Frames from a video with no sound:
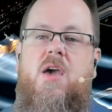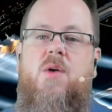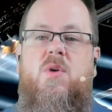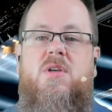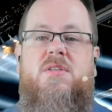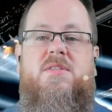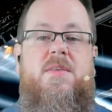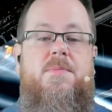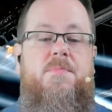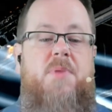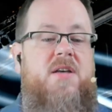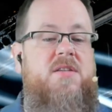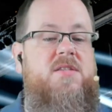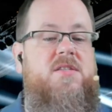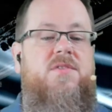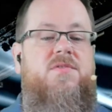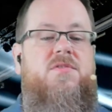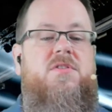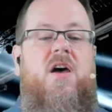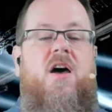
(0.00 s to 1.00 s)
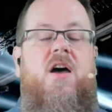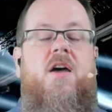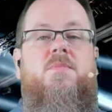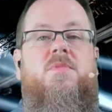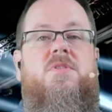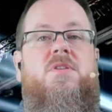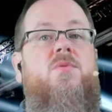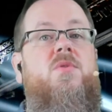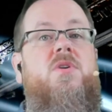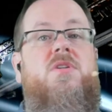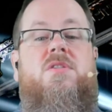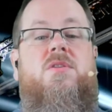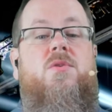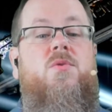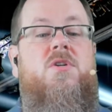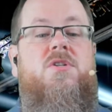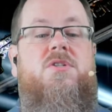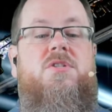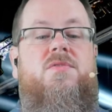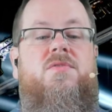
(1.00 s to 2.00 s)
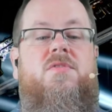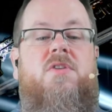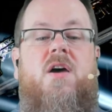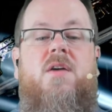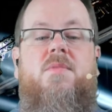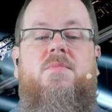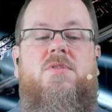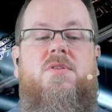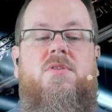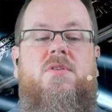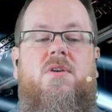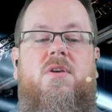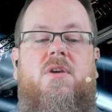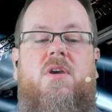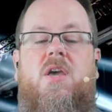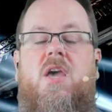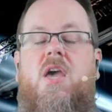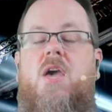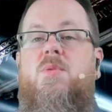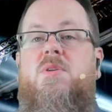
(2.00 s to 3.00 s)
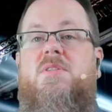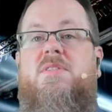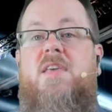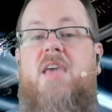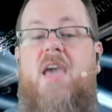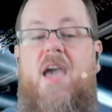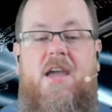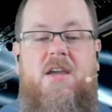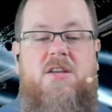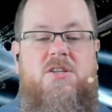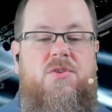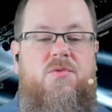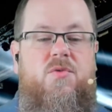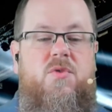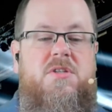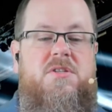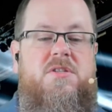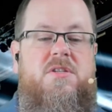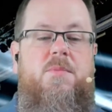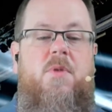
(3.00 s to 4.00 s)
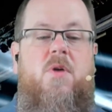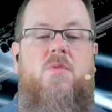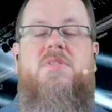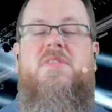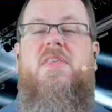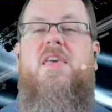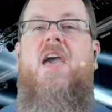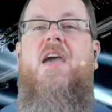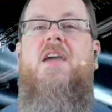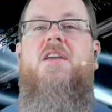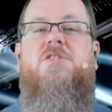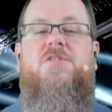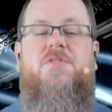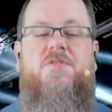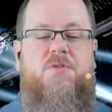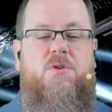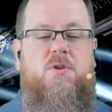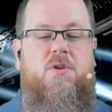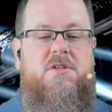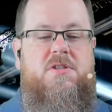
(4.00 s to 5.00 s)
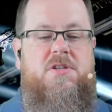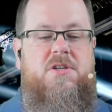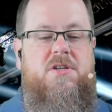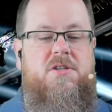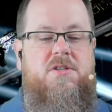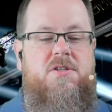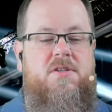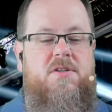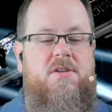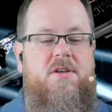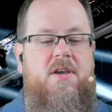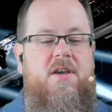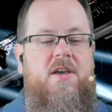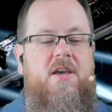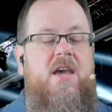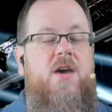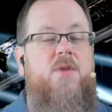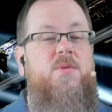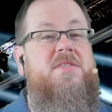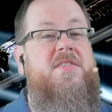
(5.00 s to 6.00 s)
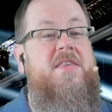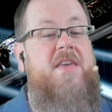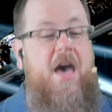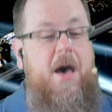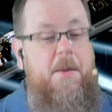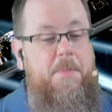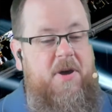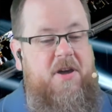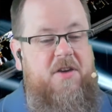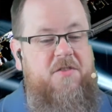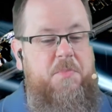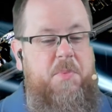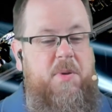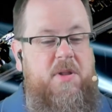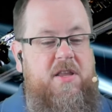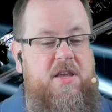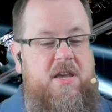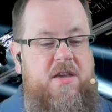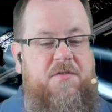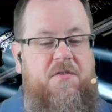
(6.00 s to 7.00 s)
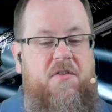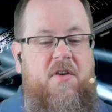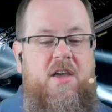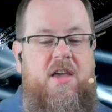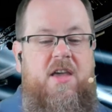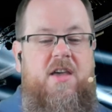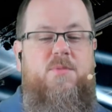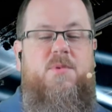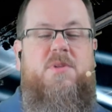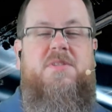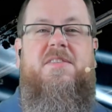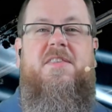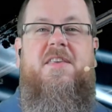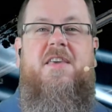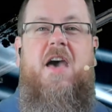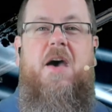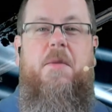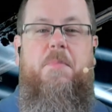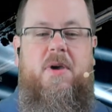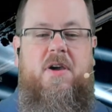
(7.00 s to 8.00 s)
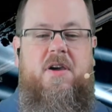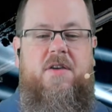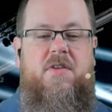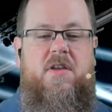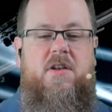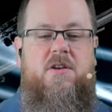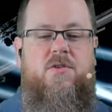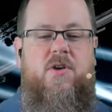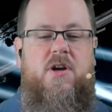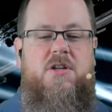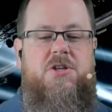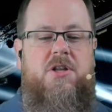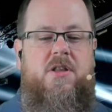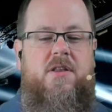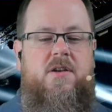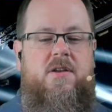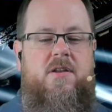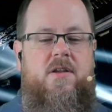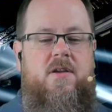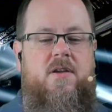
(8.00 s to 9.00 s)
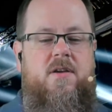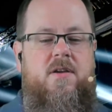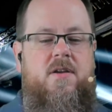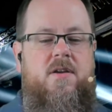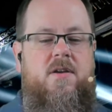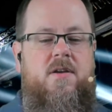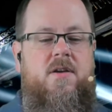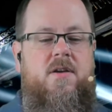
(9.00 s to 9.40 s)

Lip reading: It was the best of times, it was the worst of times. It was the age of wisdom, it was the age of foolishness. It was the epic of belief, it was the epic of incredulity.